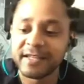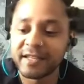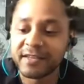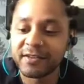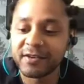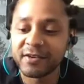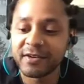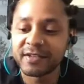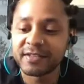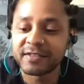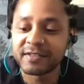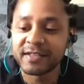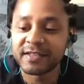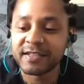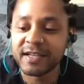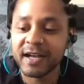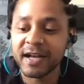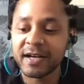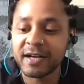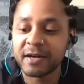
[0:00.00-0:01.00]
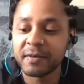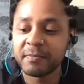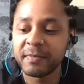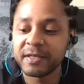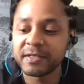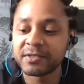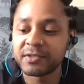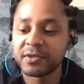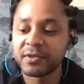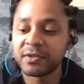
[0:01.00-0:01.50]
the card says, I commit
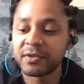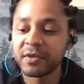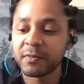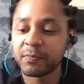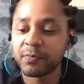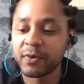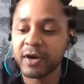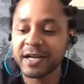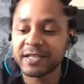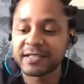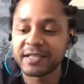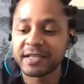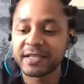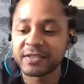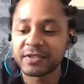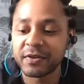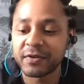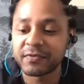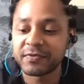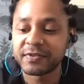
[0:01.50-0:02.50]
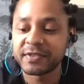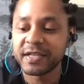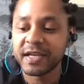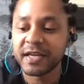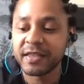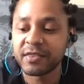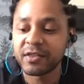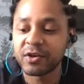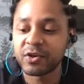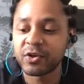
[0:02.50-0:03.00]
to the practice of seeing
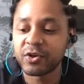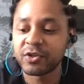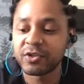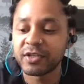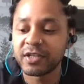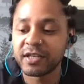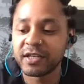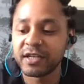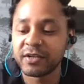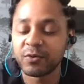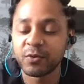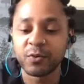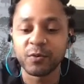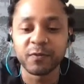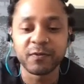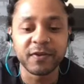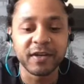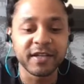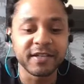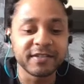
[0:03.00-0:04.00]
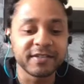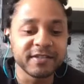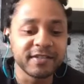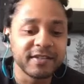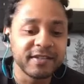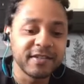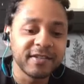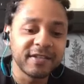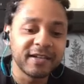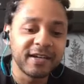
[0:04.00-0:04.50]
the good in all things.
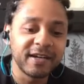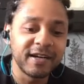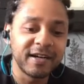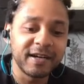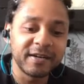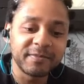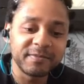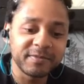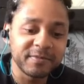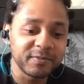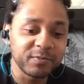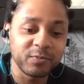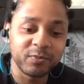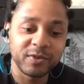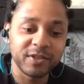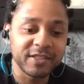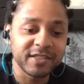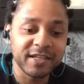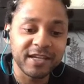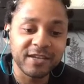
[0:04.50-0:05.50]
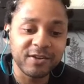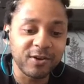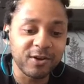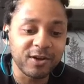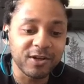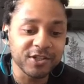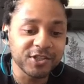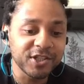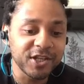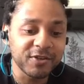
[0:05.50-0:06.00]
Once again, heart
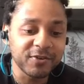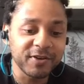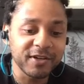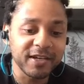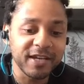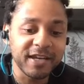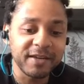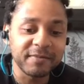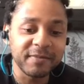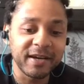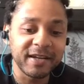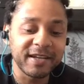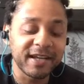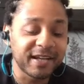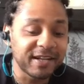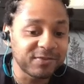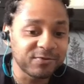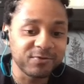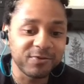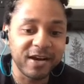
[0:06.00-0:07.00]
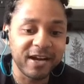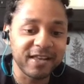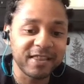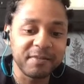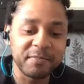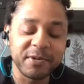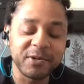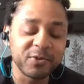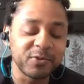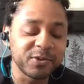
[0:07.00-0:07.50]
chakra again, man. And that's right in the
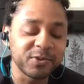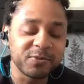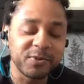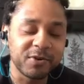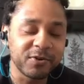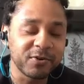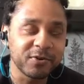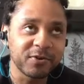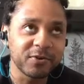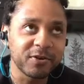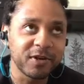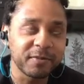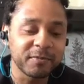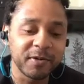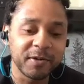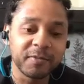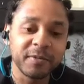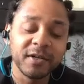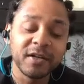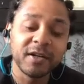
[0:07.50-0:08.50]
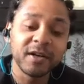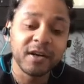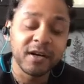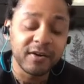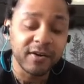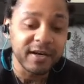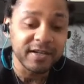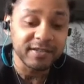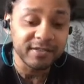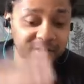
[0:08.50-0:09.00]
middle as well. Crack me up. All
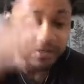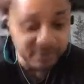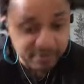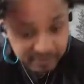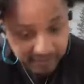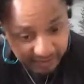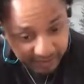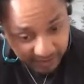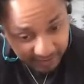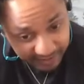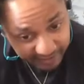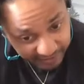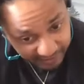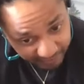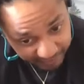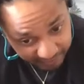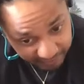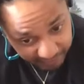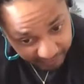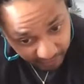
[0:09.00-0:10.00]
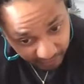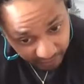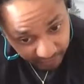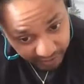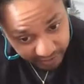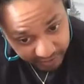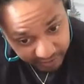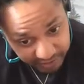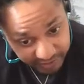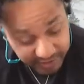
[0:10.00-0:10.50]
right. So, like, again, the heart,
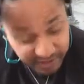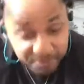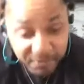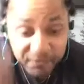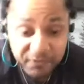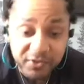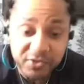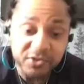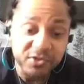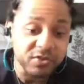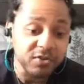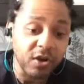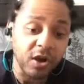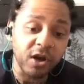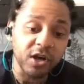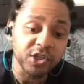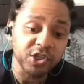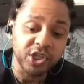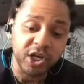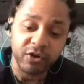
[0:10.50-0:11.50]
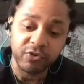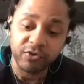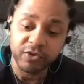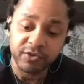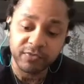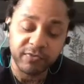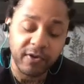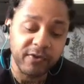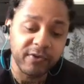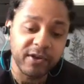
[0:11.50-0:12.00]
some of you's heart chakra is
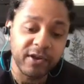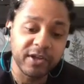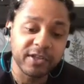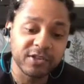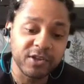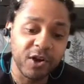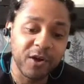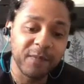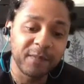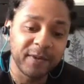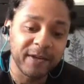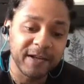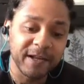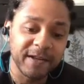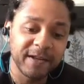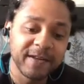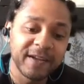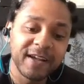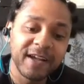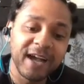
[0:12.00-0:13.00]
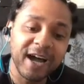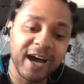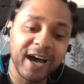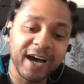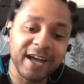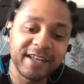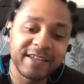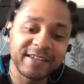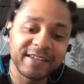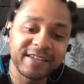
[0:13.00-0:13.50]
very, is opening.
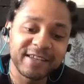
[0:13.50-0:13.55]
And